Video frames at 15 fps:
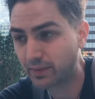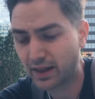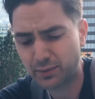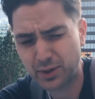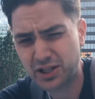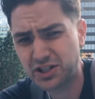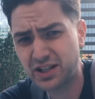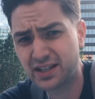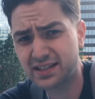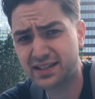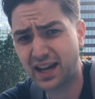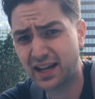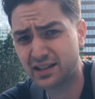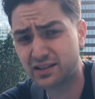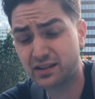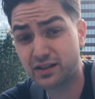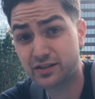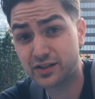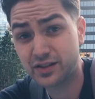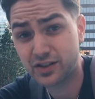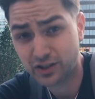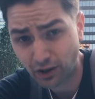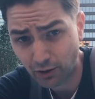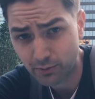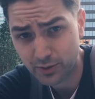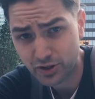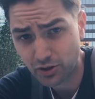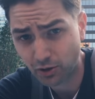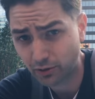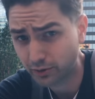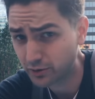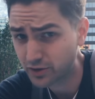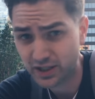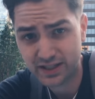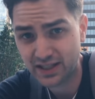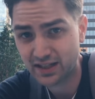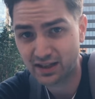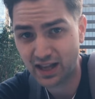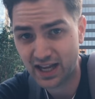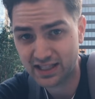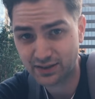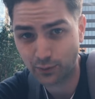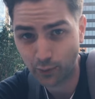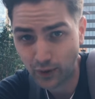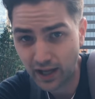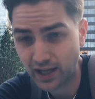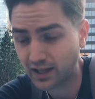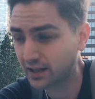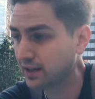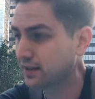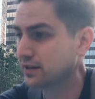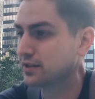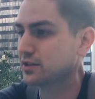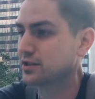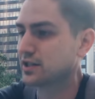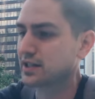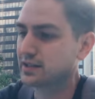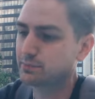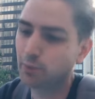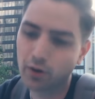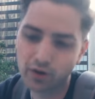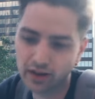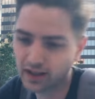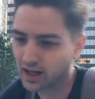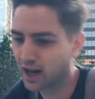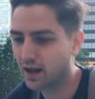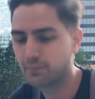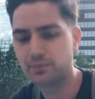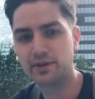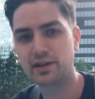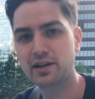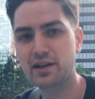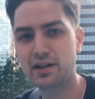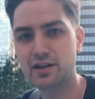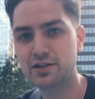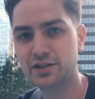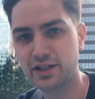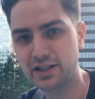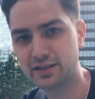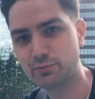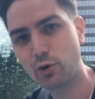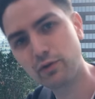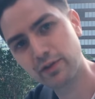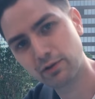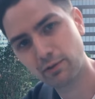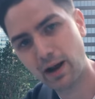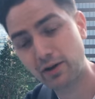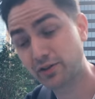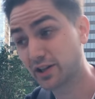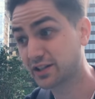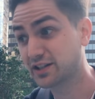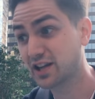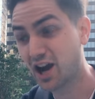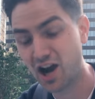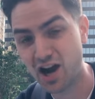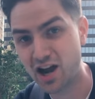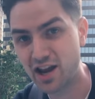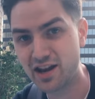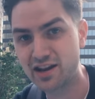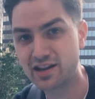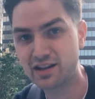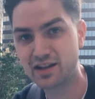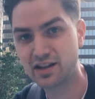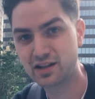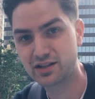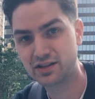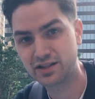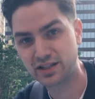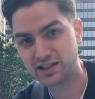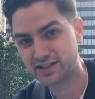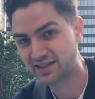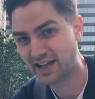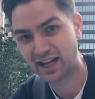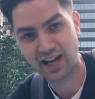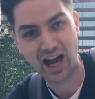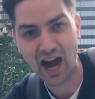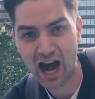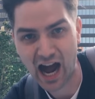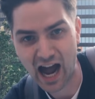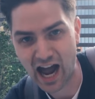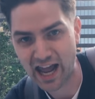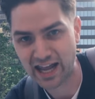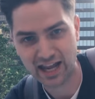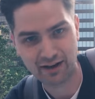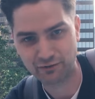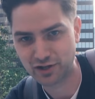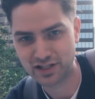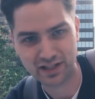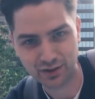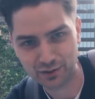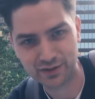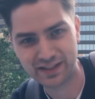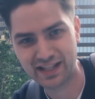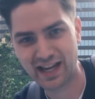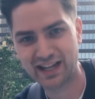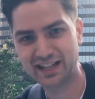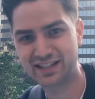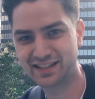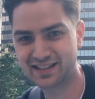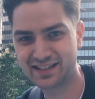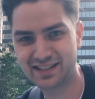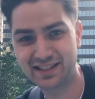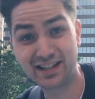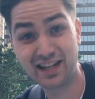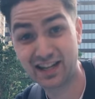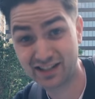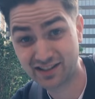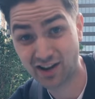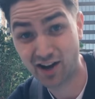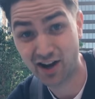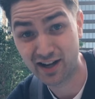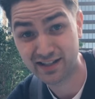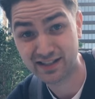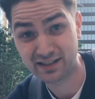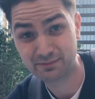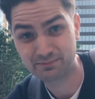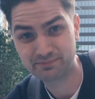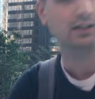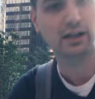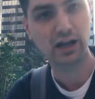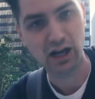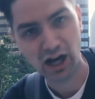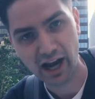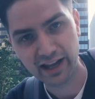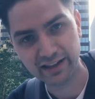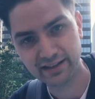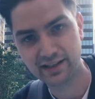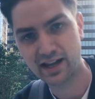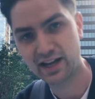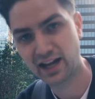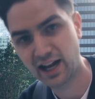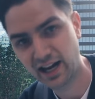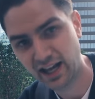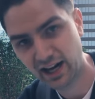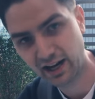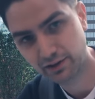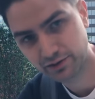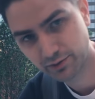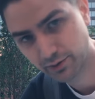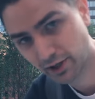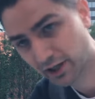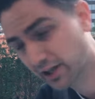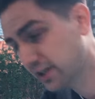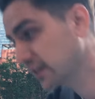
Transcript: By the way, she has gotten so much older just in the last week. She's pulling up, she's moving around a ton, she's saying hi every 2 seconds. It's awesome. All right, I gotta head out to work.